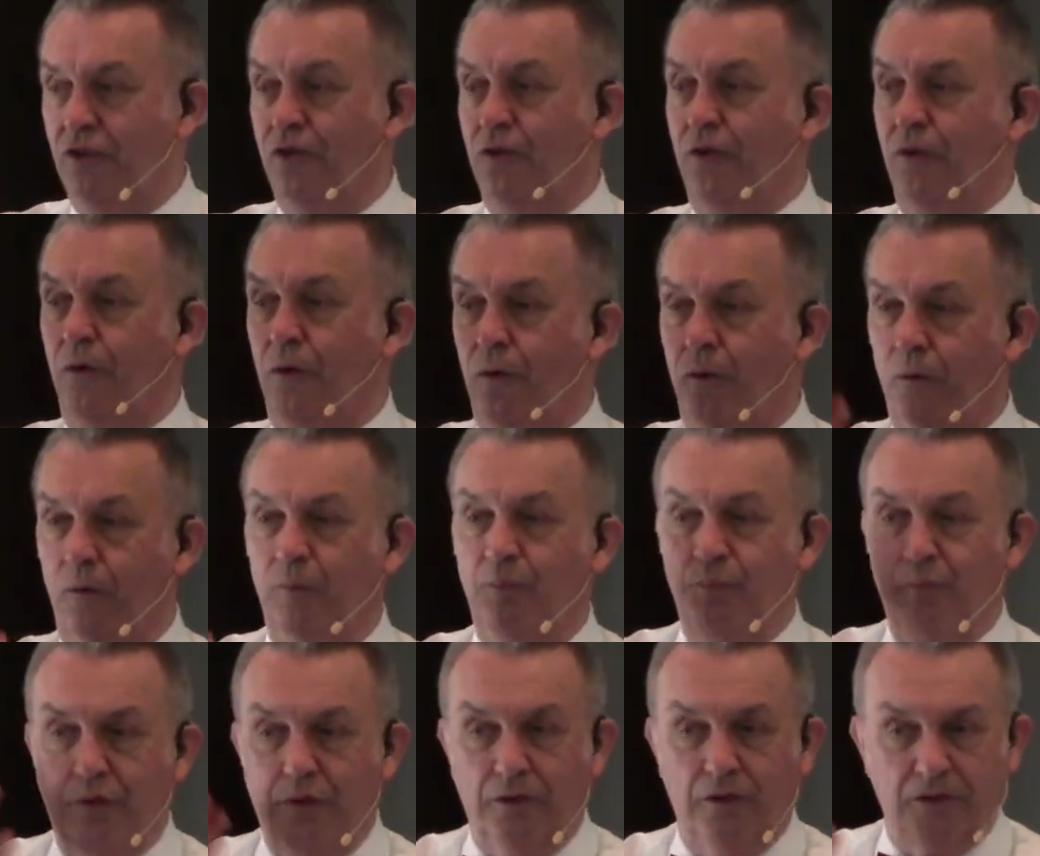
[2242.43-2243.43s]
to your
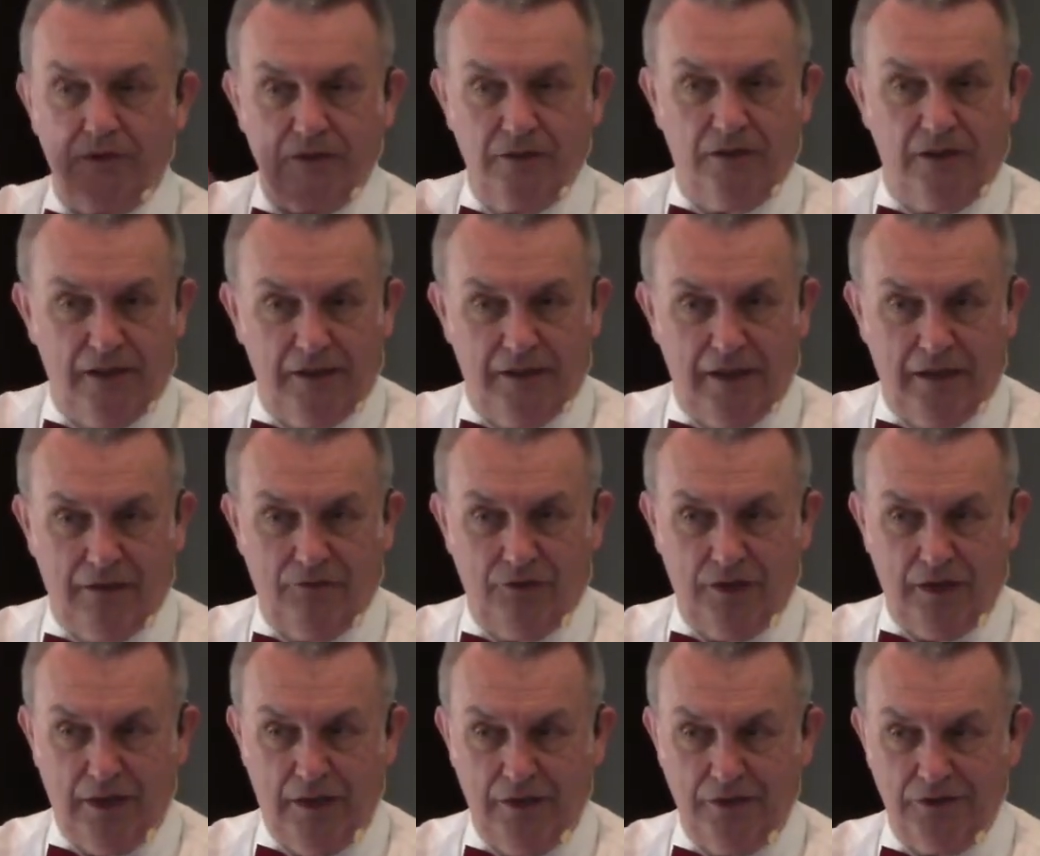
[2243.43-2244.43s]
own personal
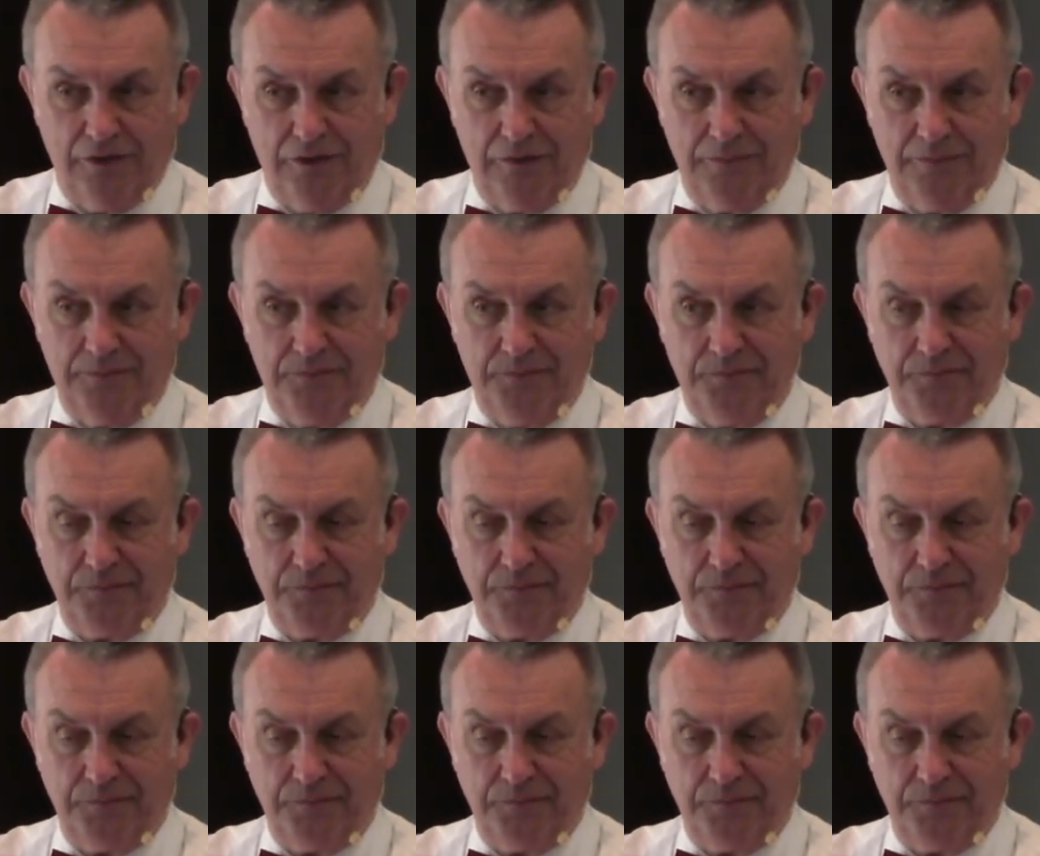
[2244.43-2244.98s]
identification.